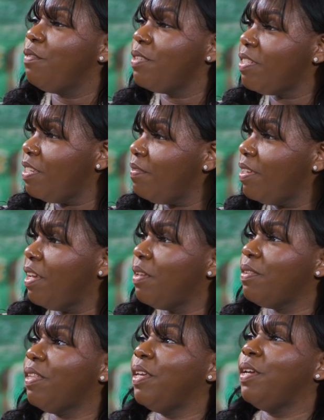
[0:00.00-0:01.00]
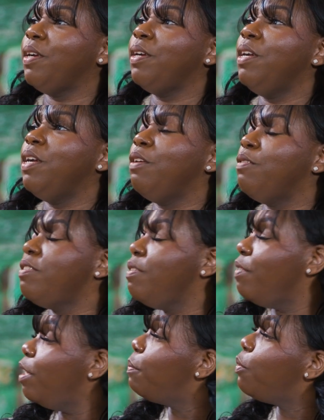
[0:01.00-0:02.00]
receiving healthcare,
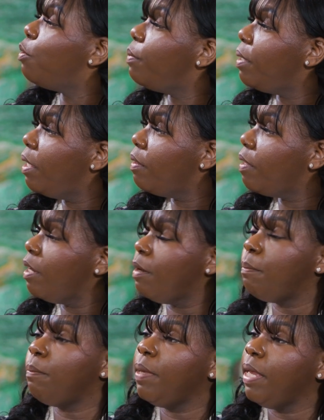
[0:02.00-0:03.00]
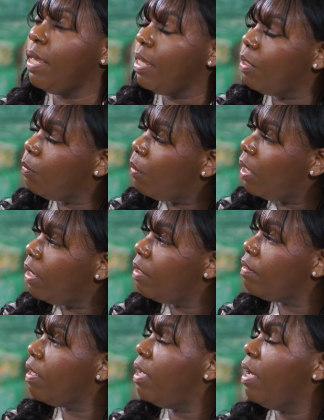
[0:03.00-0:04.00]
receiving the appropriate healthcare,
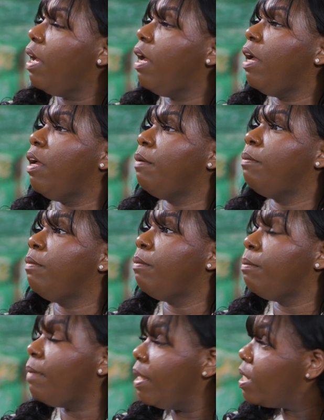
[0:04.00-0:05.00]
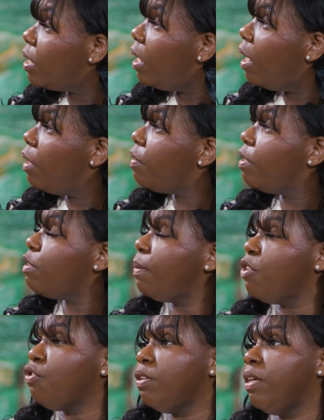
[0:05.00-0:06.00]
pain-wise, mental health,
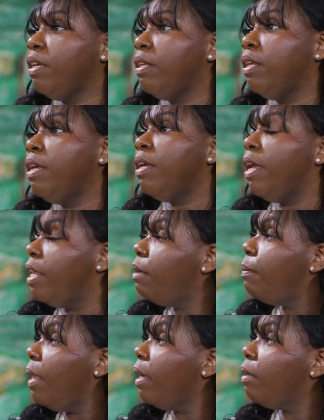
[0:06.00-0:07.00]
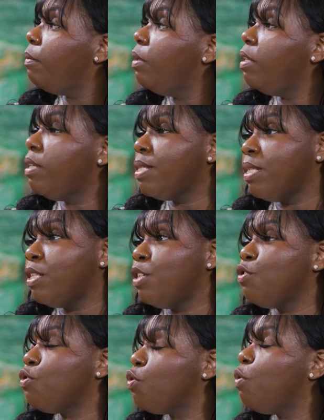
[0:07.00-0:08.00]
especially in the Black community.
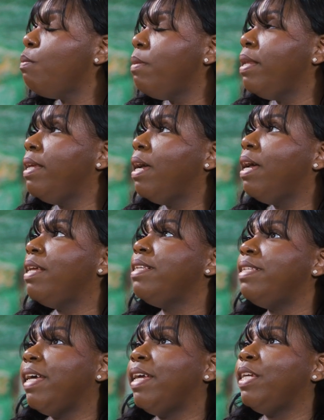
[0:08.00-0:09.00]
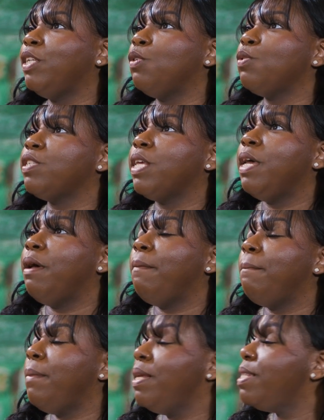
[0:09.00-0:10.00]
There's so many undiagnosed
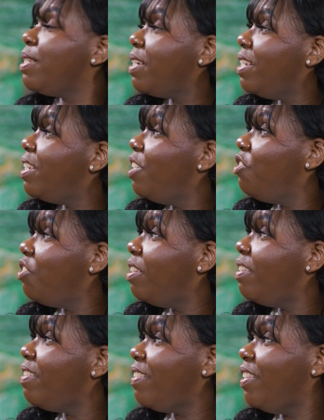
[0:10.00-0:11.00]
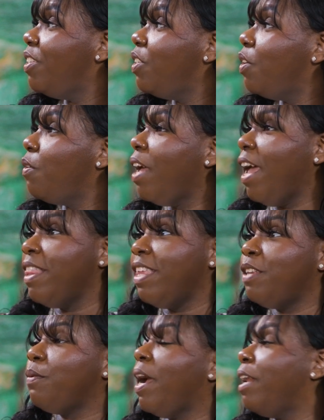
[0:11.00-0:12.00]
mental conditions, and
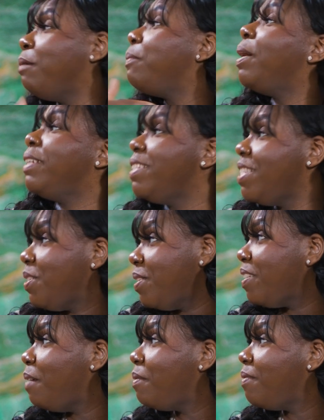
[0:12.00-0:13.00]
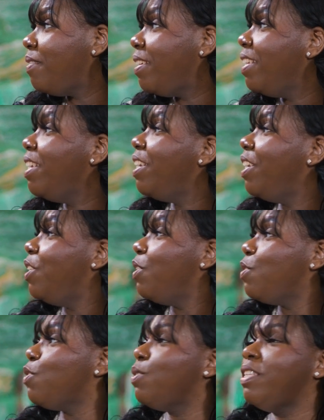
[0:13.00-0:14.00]
then you're adding pregnancy on top of it,
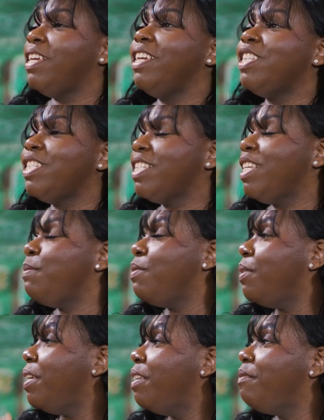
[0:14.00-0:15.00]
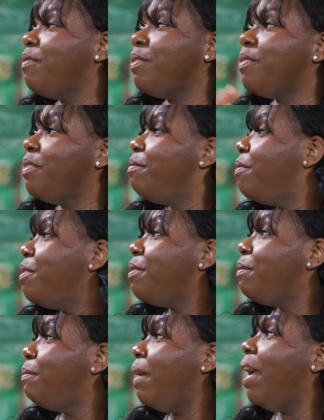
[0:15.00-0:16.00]
so that it just keeps on getting further and
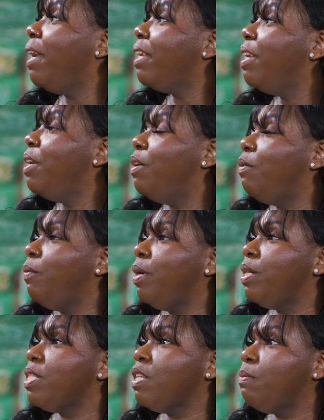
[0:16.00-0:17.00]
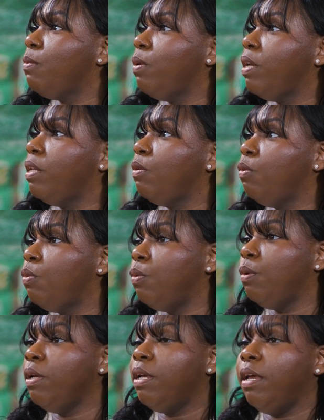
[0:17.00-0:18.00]
further back, where someone
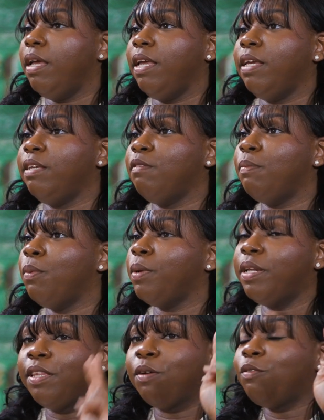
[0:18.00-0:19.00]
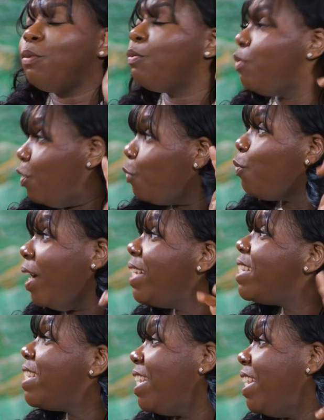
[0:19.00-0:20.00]
who is born in the
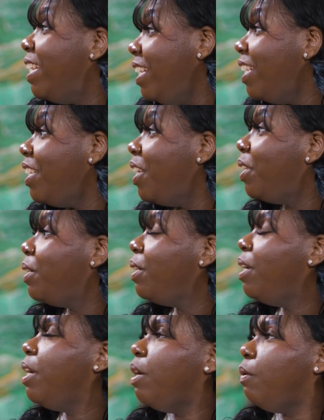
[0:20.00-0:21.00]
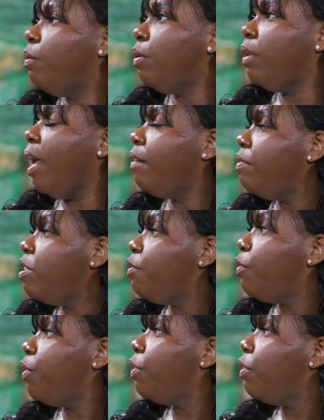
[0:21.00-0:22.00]
right skin color will have
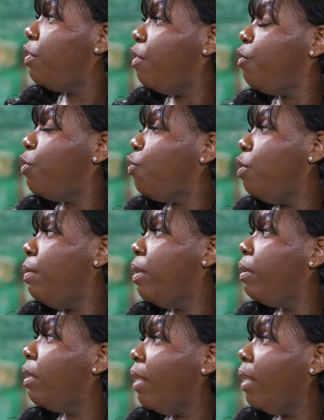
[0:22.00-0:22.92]
different treatment,